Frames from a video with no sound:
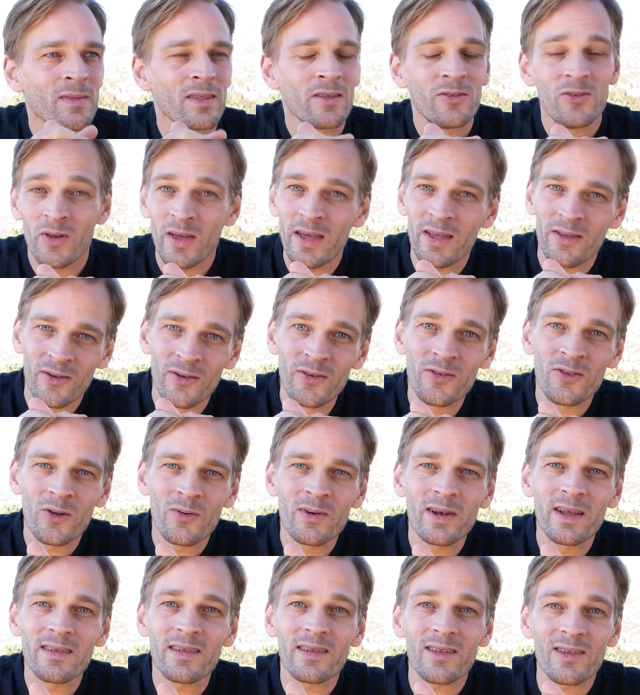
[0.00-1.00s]
You get used to
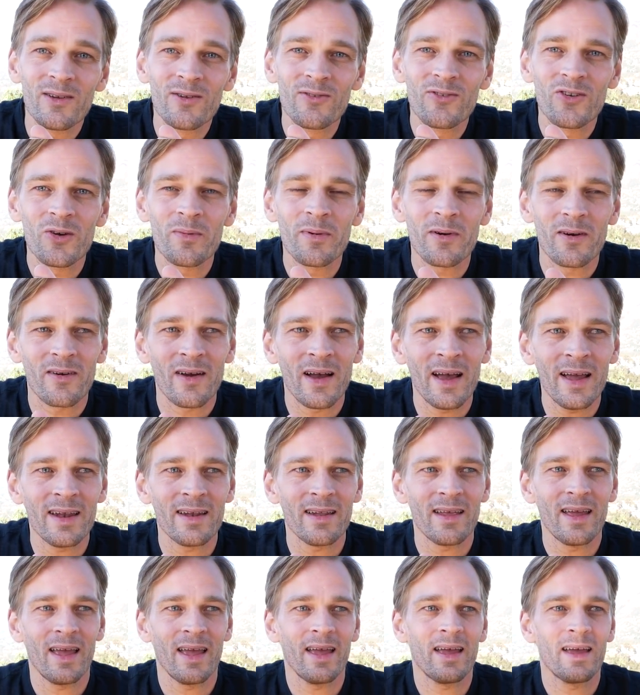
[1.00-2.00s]
it as a YouTuber, right?
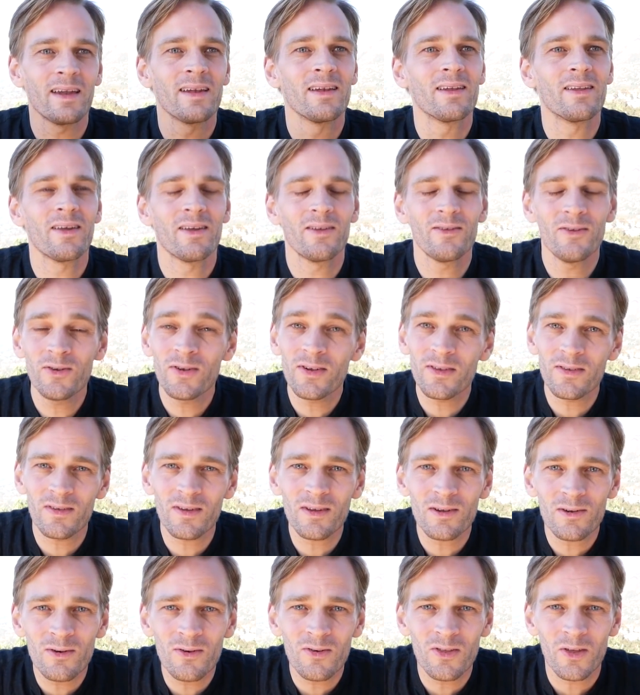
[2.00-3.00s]
And you just
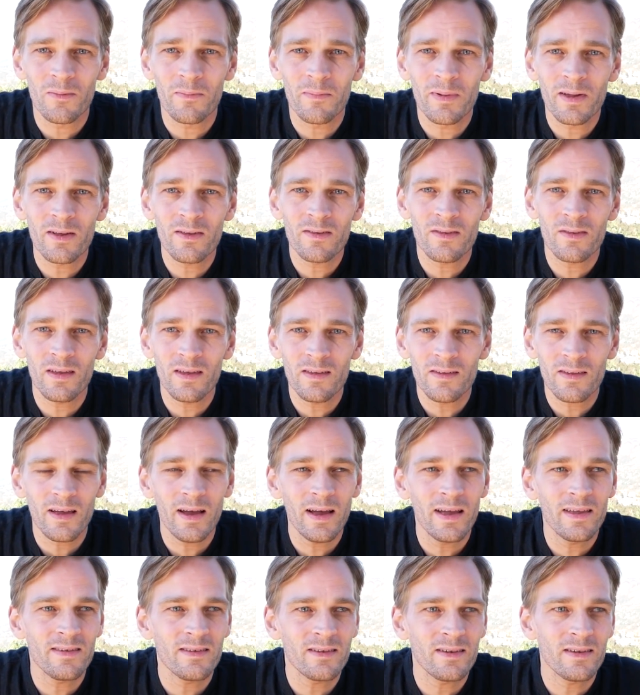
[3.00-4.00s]
ignore them because these
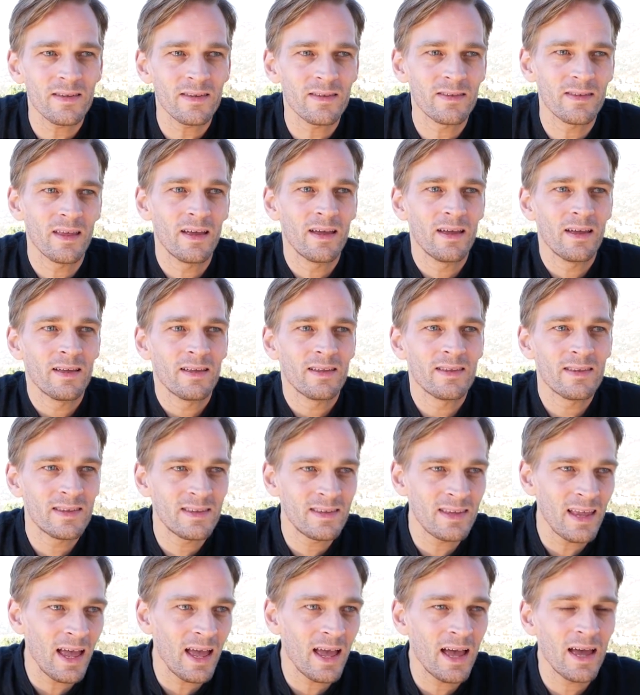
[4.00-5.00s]
guys are just
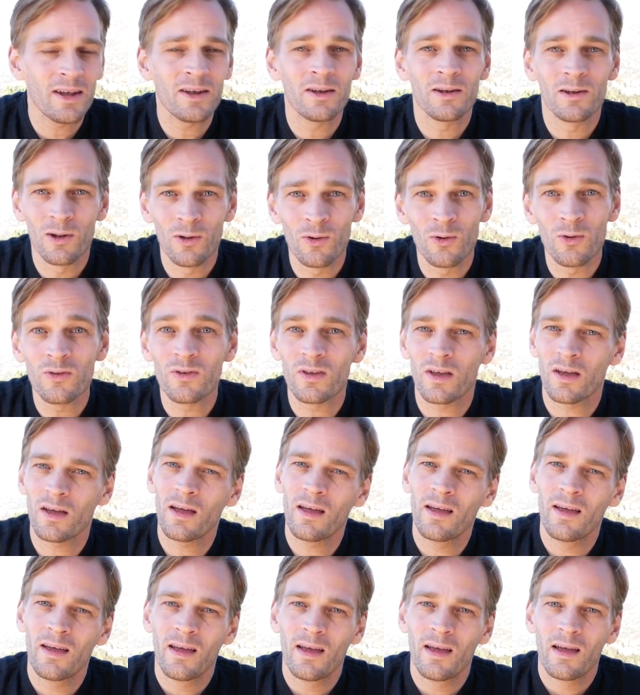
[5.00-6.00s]
sad,
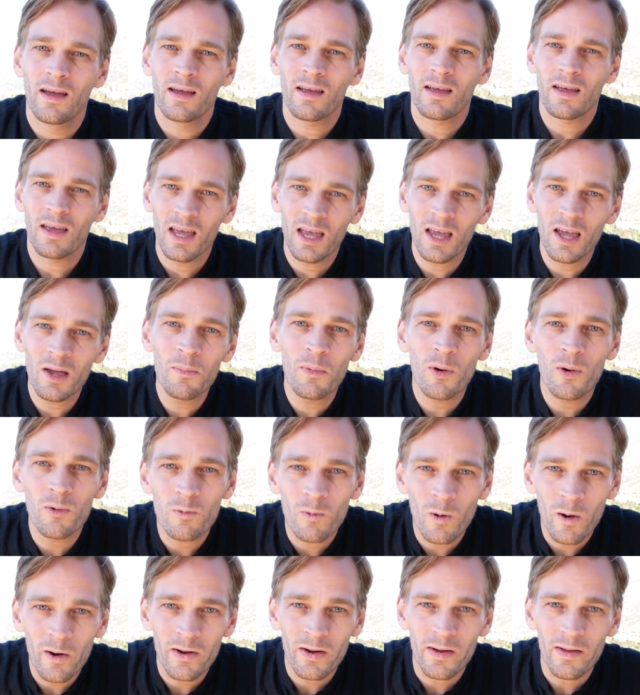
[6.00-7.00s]
loser keyboard
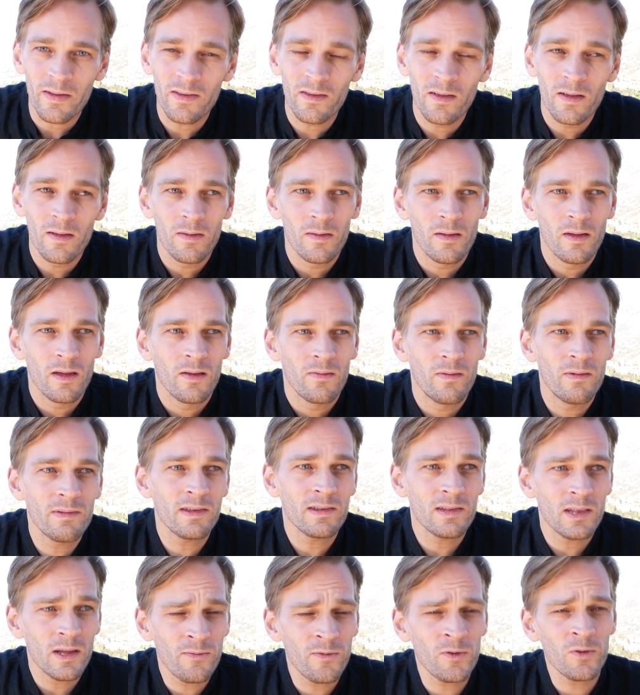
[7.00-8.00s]
warriors. There's a
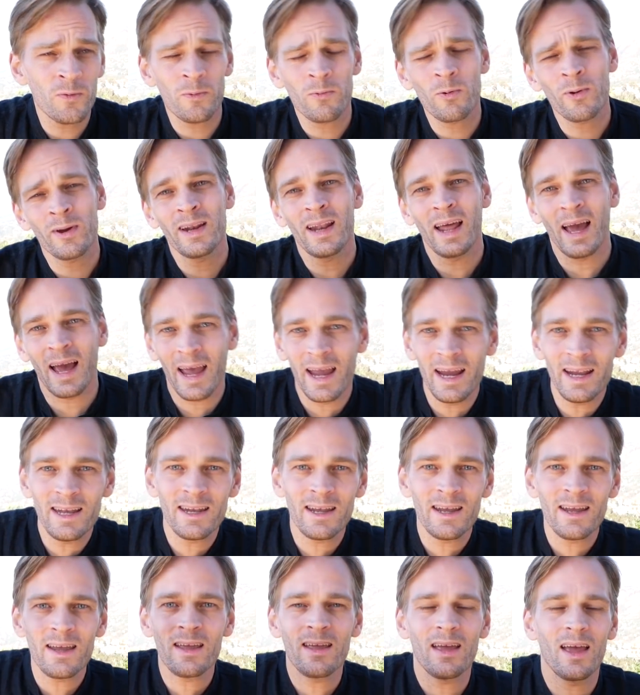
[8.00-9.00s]
difference between
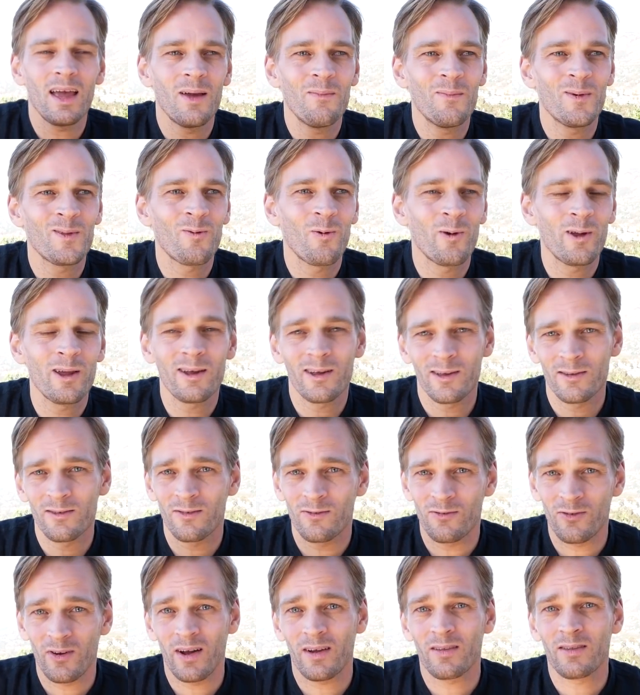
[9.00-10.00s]
hating and between
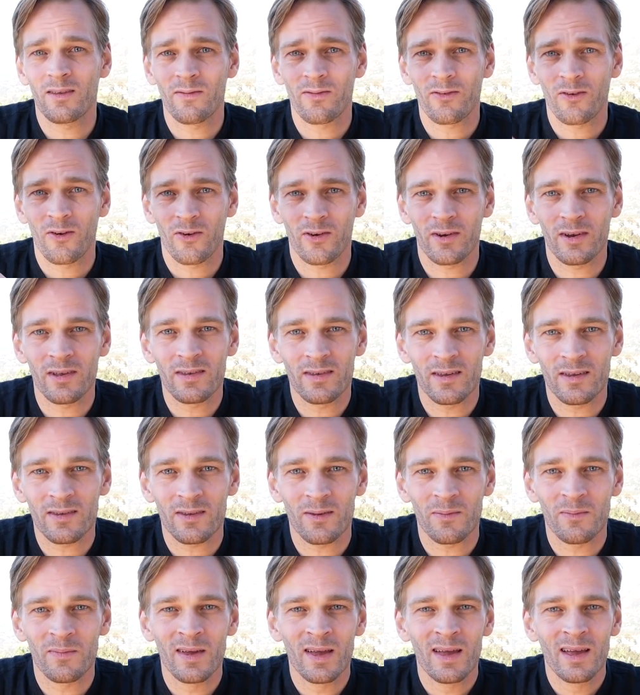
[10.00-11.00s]
constructive
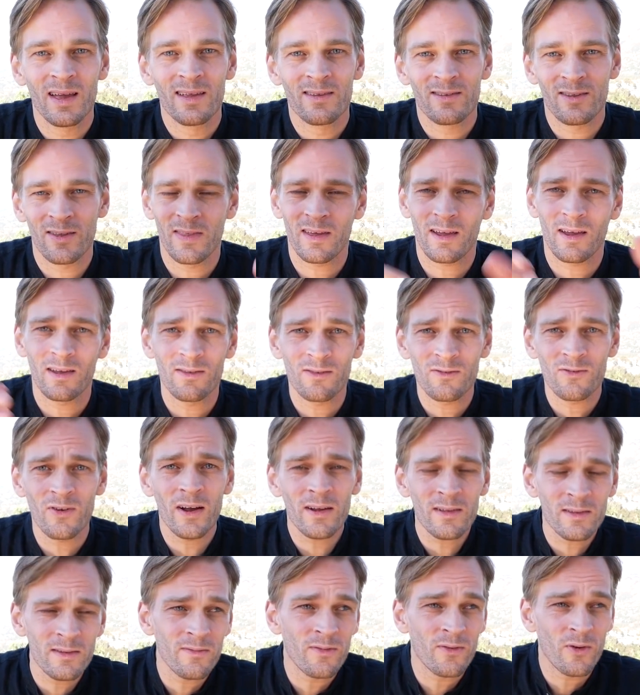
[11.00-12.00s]
criticism. So the
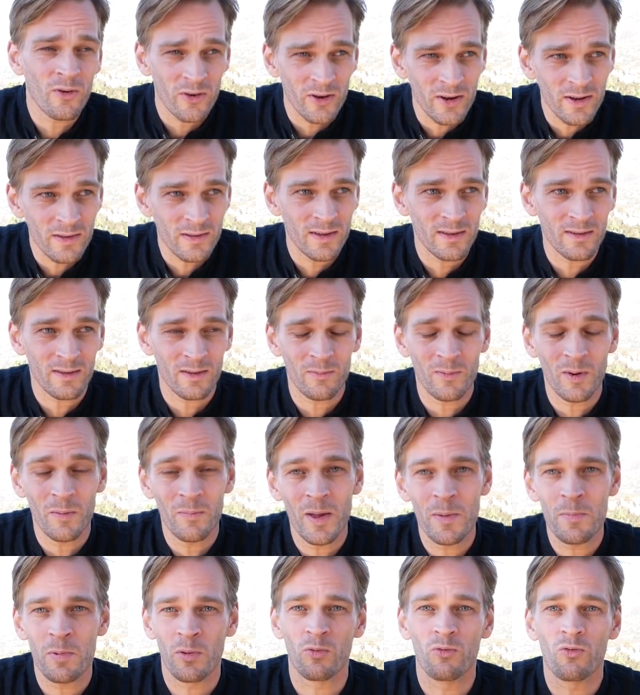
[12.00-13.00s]
constructive criticism, when
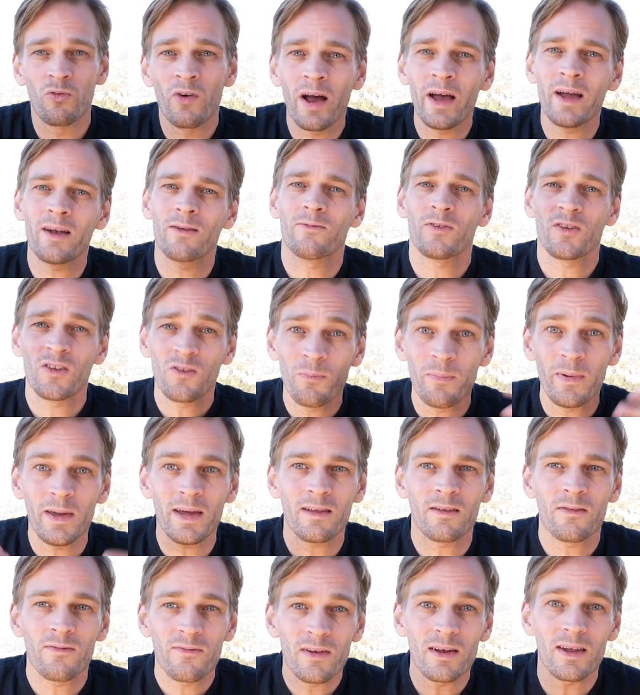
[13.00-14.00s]
people write
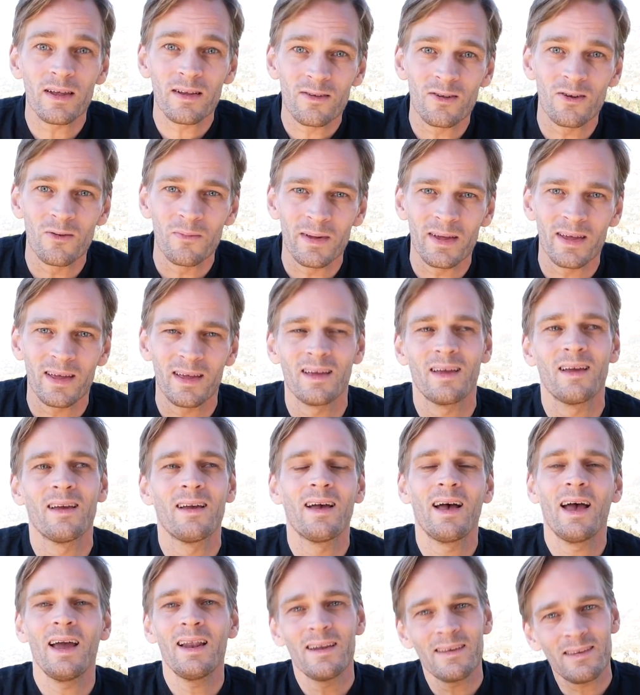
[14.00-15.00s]
respectfully to me,
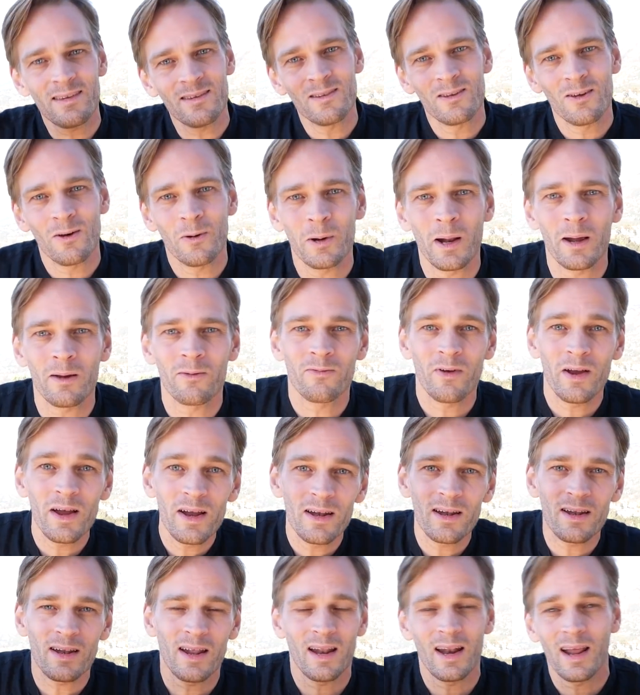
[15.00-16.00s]
I listen to it, I
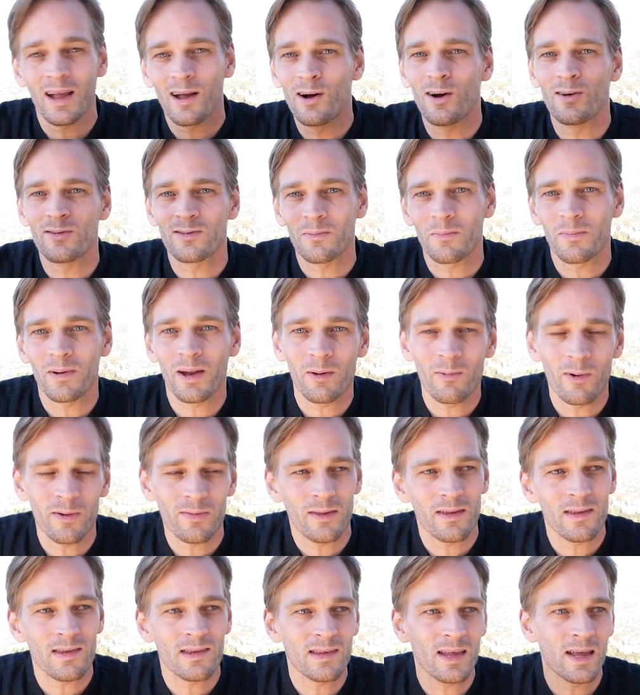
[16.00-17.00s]
read it, and I contemplate what
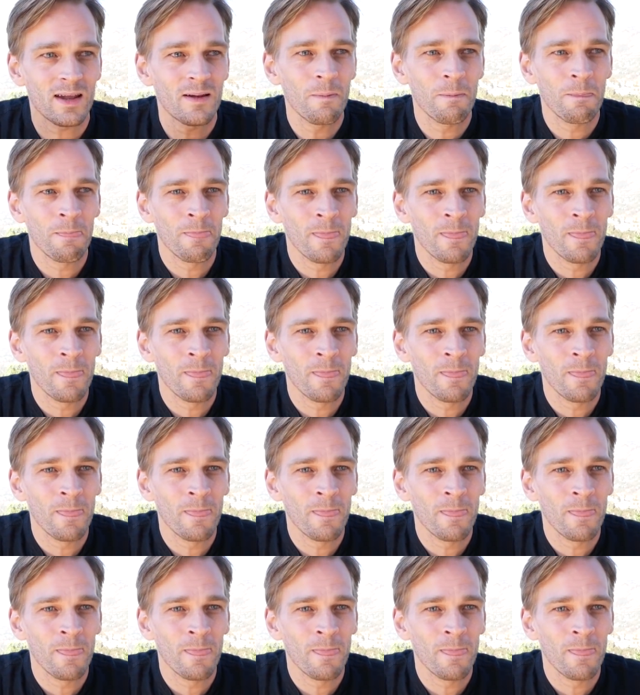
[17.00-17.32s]
they've said.